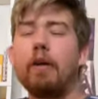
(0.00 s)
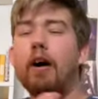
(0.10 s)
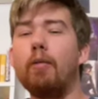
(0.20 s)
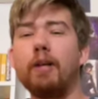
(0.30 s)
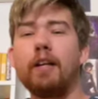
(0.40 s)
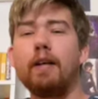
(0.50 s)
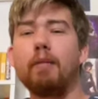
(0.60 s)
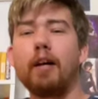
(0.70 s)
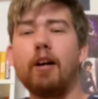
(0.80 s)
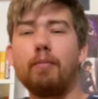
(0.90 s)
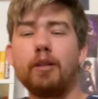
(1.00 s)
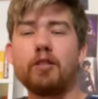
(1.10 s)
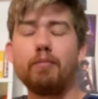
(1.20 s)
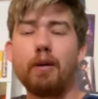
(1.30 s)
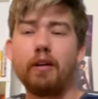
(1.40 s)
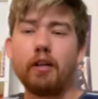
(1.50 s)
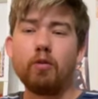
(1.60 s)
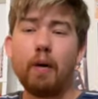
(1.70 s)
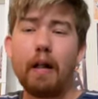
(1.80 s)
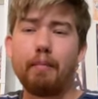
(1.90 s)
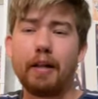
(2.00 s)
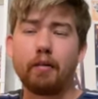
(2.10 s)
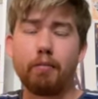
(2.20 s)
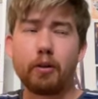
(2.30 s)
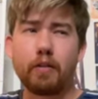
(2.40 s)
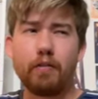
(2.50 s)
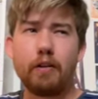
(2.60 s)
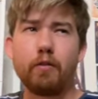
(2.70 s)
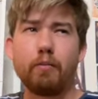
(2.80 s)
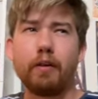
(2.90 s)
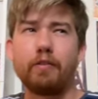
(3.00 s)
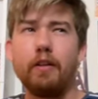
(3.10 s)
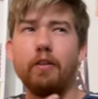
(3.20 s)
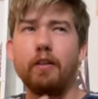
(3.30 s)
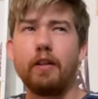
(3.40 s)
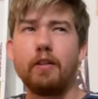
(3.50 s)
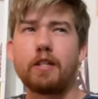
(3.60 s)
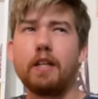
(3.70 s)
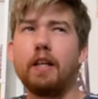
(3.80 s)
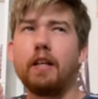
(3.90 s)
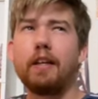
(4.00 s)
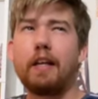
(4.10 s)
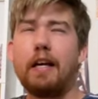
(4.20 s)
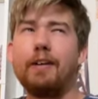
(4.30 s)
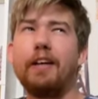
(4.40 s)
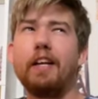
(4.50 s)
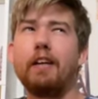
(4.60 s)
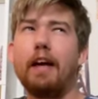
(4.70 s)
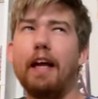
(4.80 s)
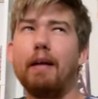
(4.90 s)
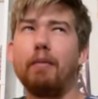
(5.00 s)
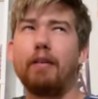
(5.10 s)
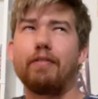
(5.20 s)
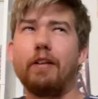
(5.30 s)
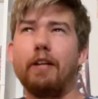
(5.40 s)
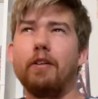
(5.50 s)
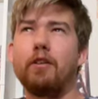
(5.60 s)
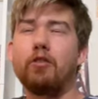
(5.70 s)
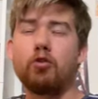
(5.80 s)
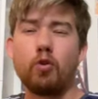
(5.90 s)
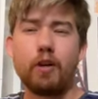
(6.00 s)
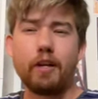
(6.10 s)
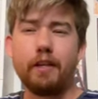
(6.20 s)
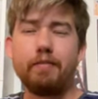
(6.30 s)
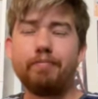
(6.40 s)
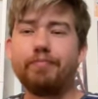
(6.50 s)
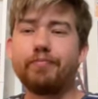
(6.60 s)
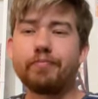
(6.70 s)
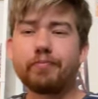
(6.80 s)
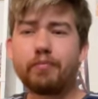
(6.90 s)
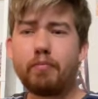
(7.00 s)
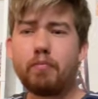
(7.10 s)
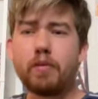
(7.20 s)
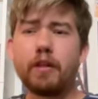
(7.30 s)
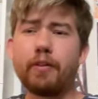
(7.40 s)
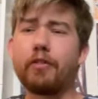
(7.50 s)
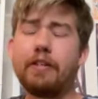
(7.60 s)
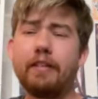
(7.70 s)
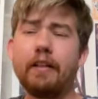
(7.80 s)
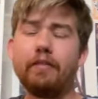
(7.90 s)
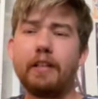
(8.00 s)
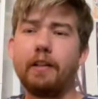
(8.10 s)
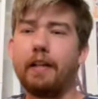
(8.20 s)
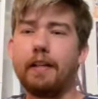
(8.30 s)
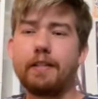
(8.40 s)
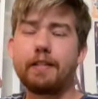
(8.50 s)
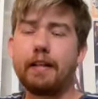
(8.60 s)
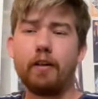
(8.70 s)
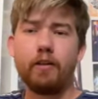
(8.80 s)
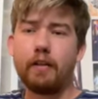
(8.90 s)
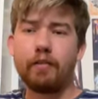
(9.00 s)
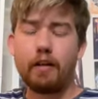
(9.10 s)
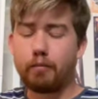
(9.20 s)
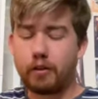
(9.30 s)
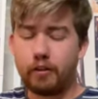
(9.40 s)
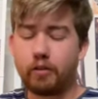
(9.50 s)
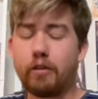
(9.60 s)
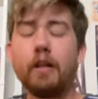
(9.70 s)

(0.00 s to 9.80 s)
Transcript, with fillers: I'll be getting my copy tomorrow while I'm at the book event with my friend Liz, Karen, and my friend Jordan. Three lovely ladies that I'll leave down below.